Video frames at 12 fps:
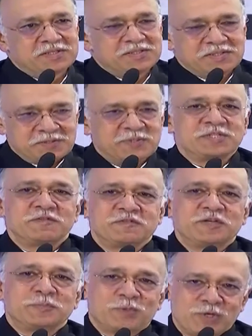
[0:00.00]

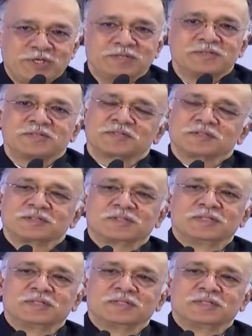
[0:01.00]
specific points.